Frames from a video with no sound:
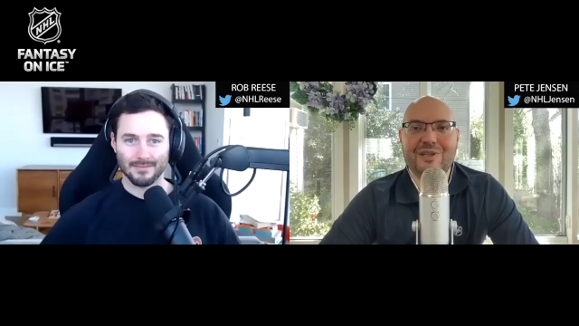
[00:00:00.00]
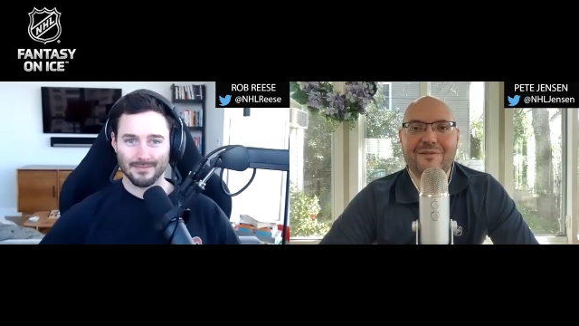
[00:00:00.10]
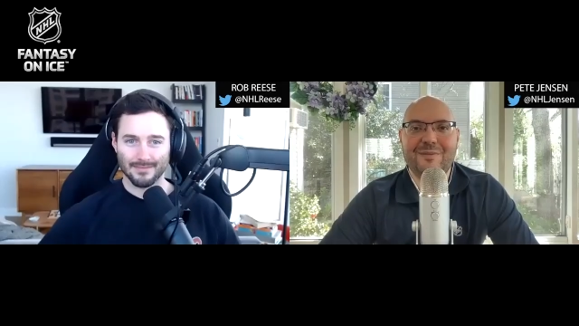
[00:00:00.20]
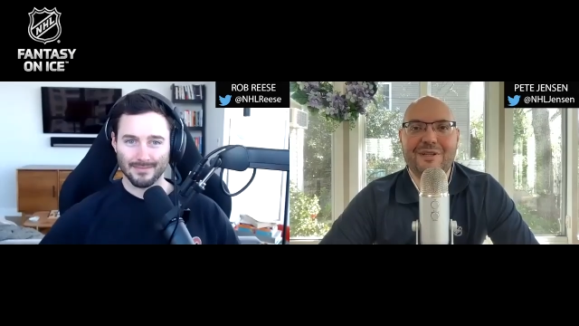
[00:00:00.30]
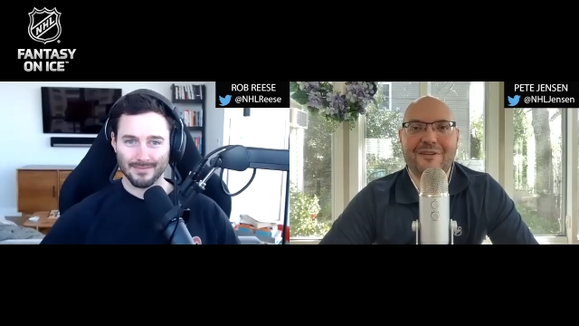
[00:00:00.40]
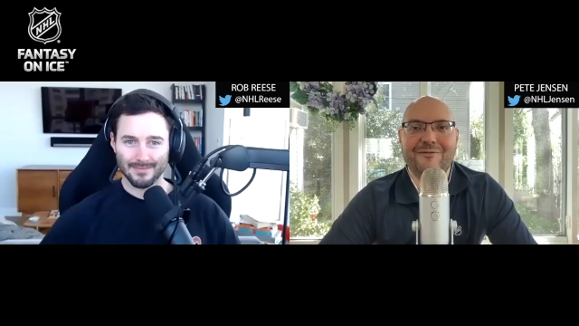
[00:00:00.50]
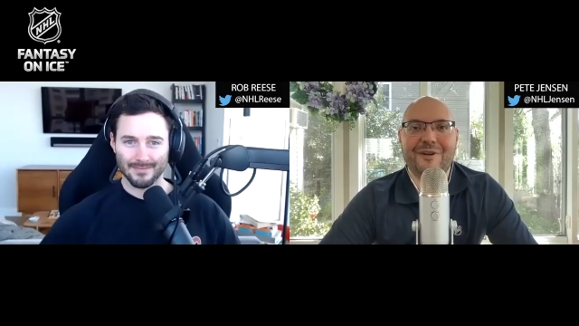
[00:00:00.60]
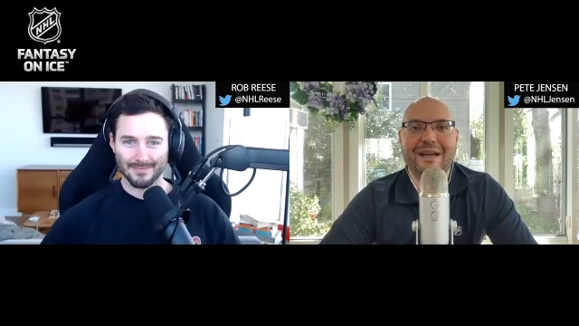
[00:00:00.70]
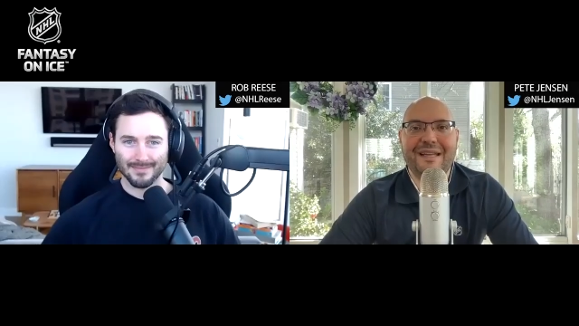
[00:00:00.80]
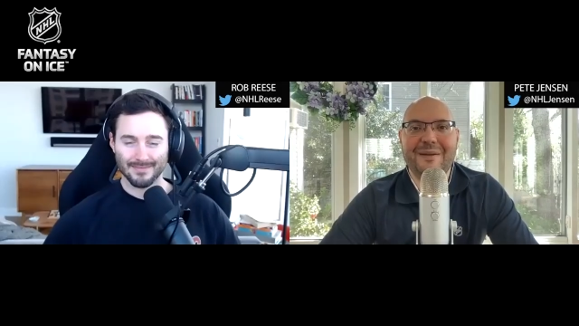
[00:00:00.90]
Speaker 1: everybody?
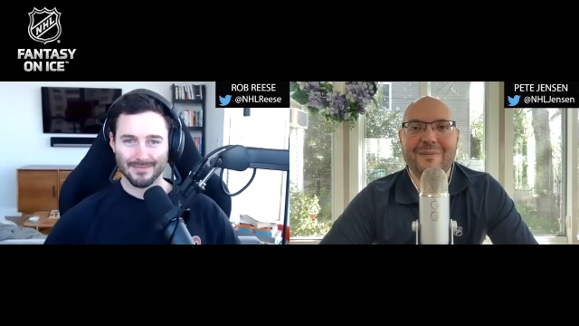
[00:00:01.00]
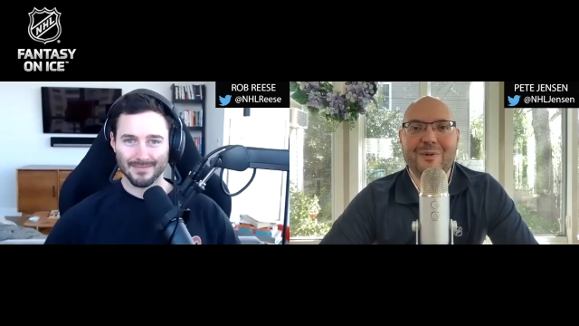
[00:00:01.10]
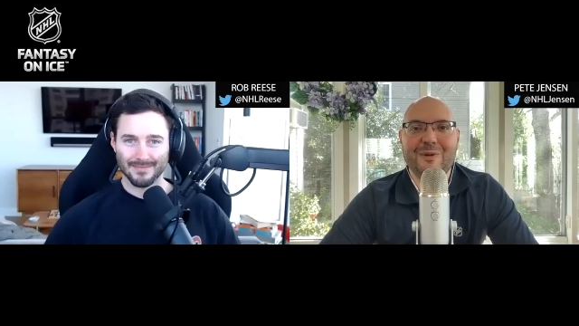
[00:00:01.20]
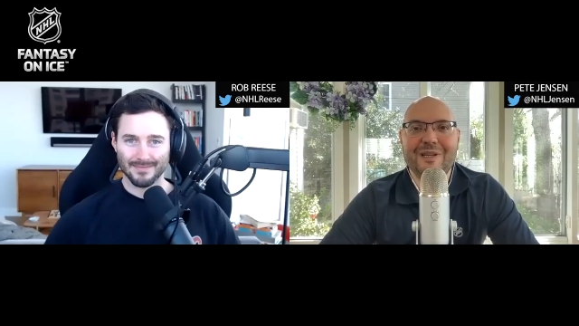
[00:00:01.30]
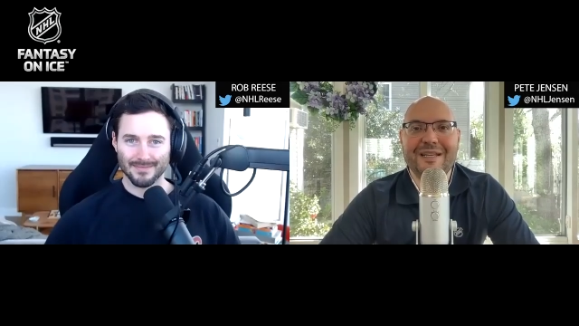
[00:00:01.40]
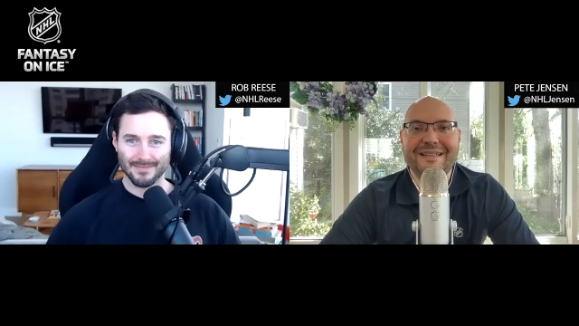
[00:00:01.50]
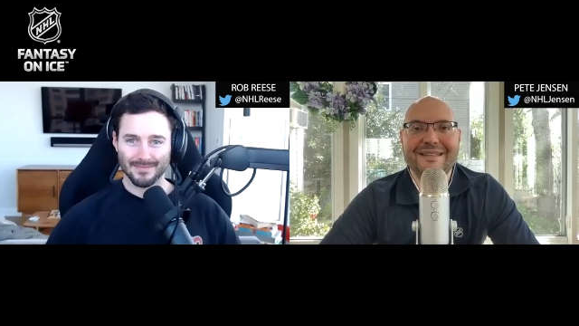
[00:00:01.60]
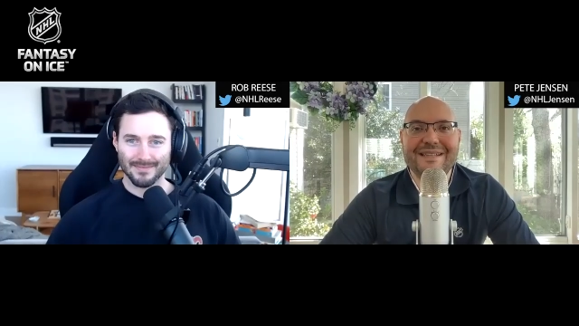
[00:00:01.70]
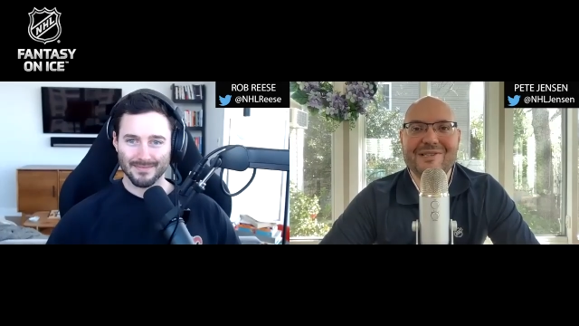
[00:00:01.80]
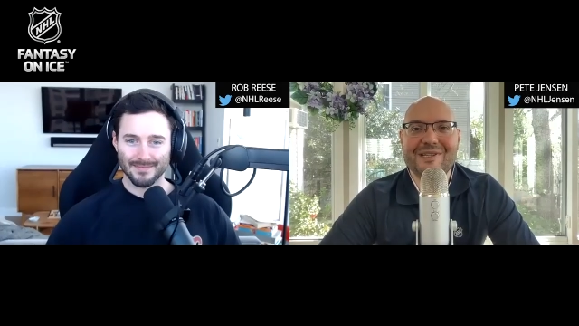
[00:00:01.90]
Friday morning
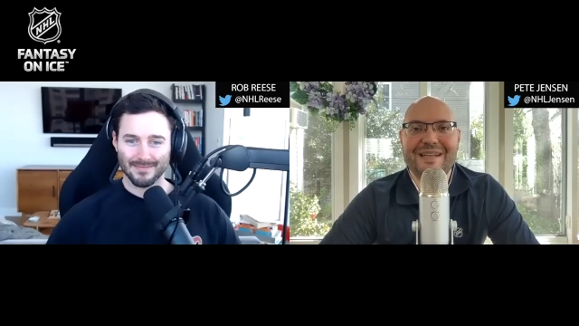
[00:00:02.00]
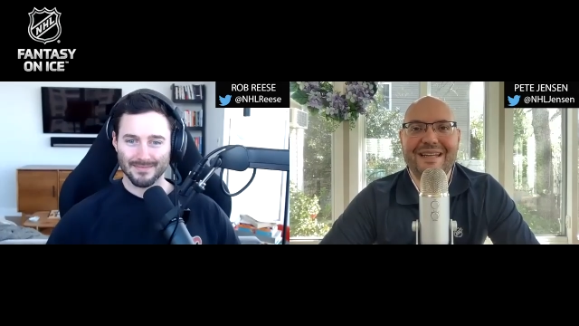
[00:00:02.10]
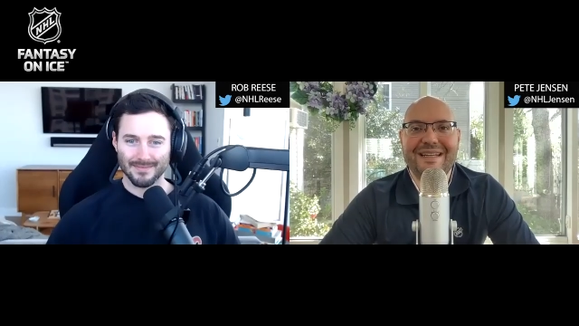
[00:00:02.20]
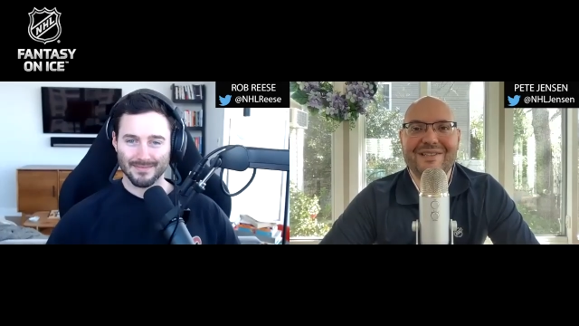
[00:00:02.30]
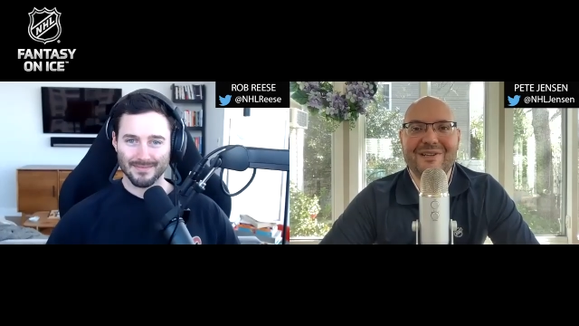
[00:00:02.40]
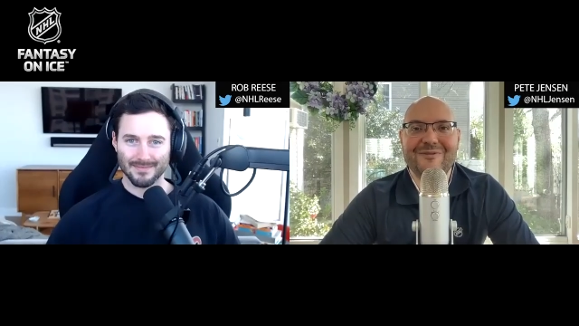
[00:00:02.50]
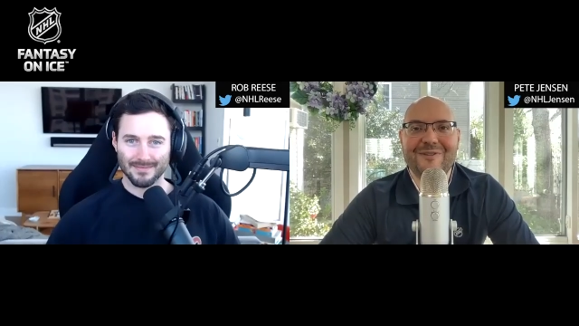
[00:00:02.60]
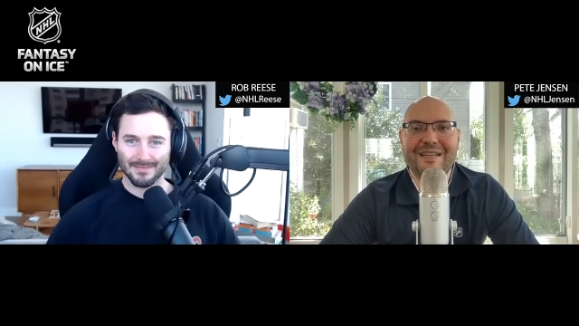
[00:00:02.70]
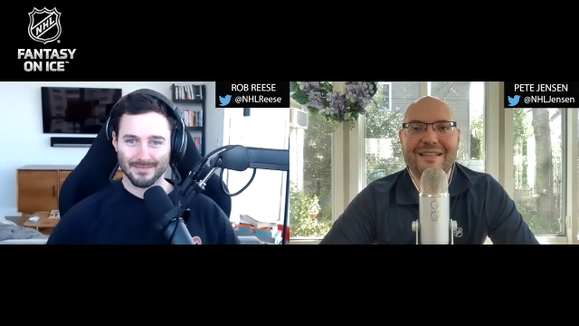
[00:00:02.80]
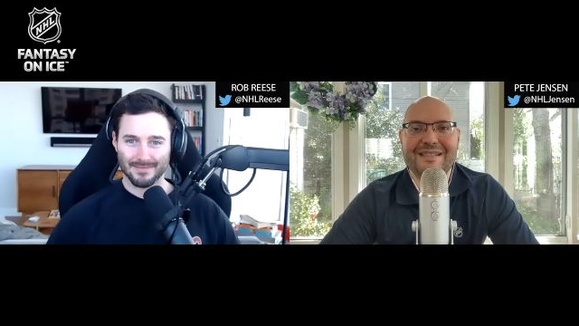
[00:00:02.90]
edition NHL
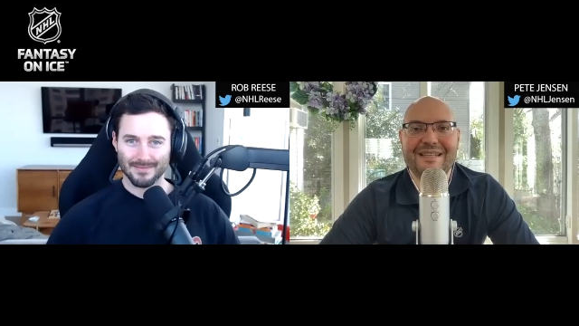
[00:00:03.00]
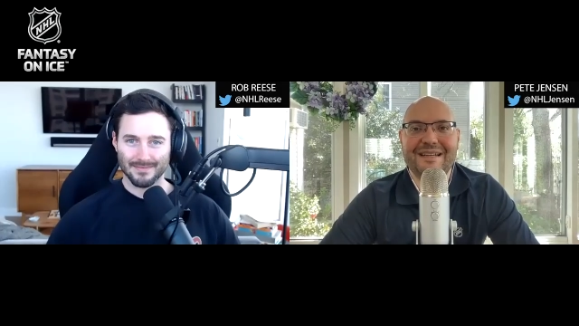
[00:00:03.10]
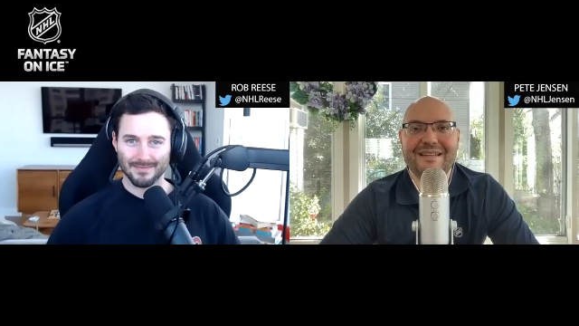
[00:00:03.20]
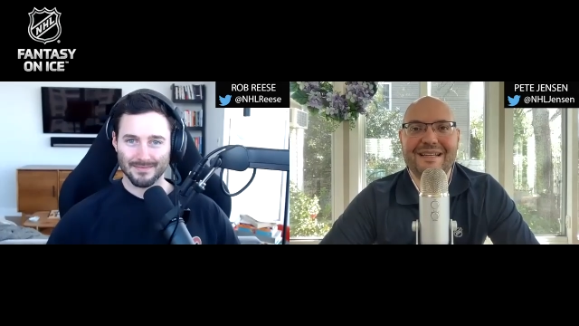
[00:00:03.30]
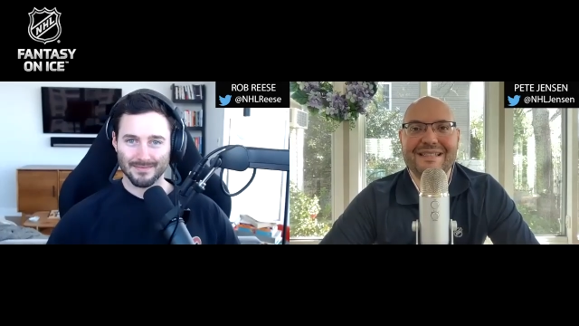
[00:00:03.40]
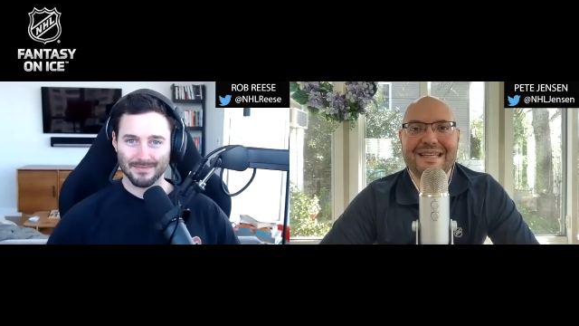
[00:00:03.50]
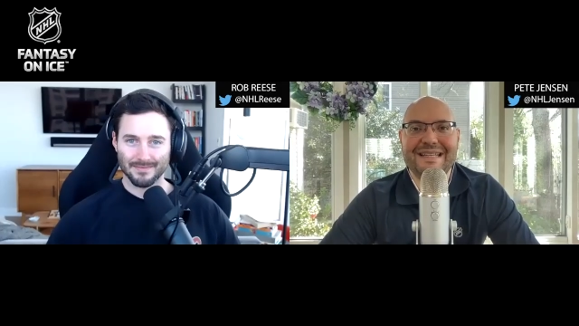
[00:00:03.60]
Fantasy on Ice,